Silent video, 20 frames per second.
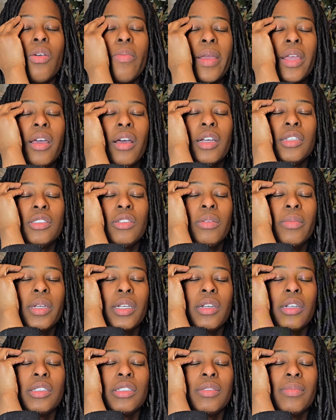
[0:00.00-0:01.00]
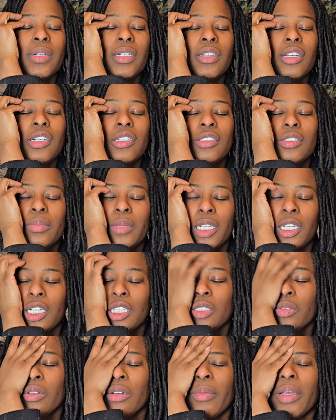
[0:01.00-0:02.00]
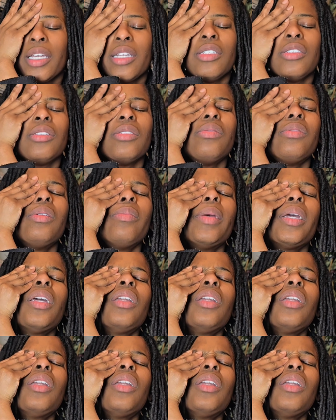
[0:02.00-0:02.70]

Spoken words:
oh my gosh, what am I gonna do?